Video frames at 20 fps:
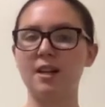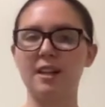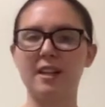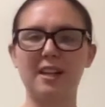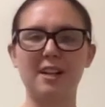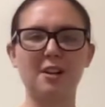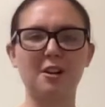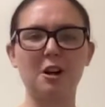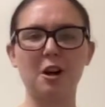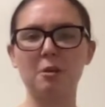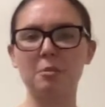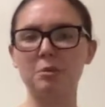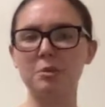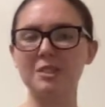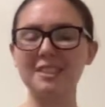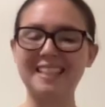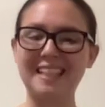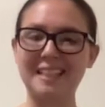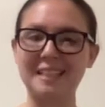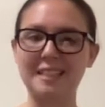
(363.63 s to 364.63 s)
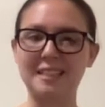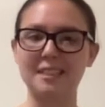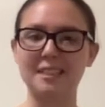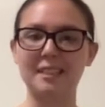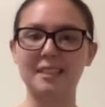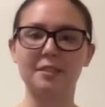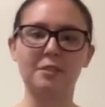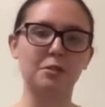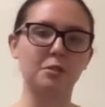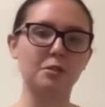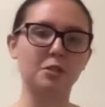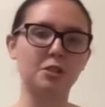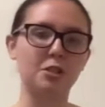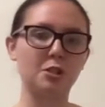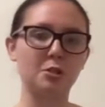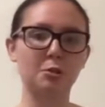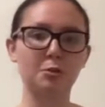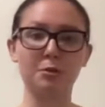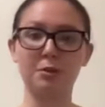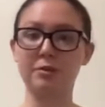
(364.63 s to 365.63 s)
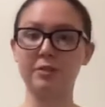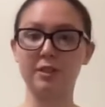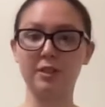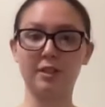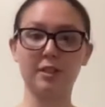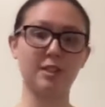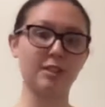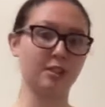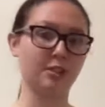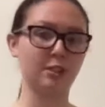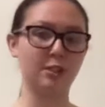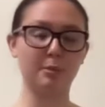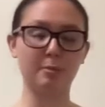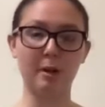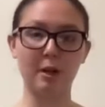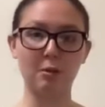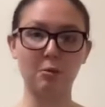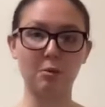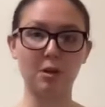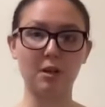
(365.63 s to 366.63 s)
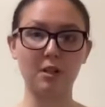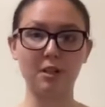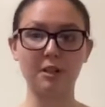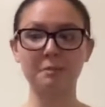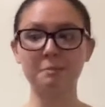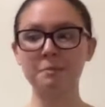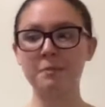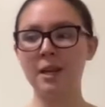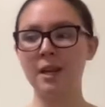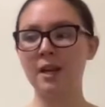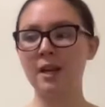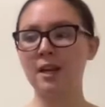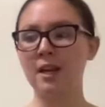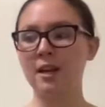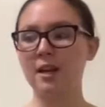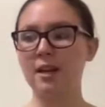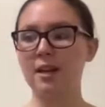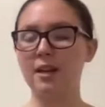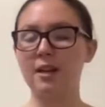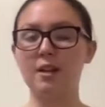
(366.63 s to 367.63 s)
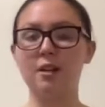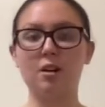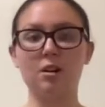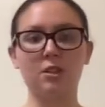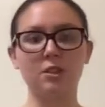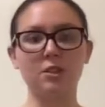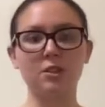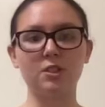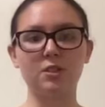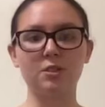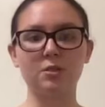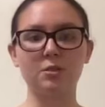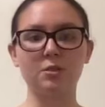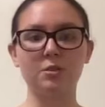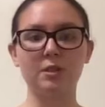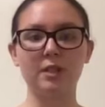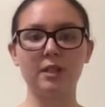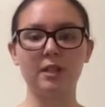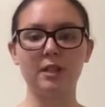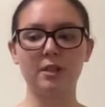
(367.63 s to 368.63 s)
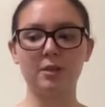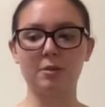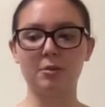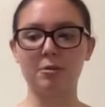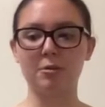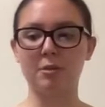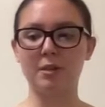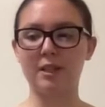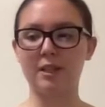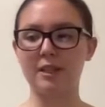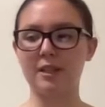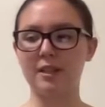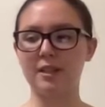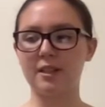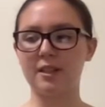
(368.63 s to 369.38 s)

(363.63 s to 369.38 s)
like a couple cents in order to refill a certain amount of water. It also, with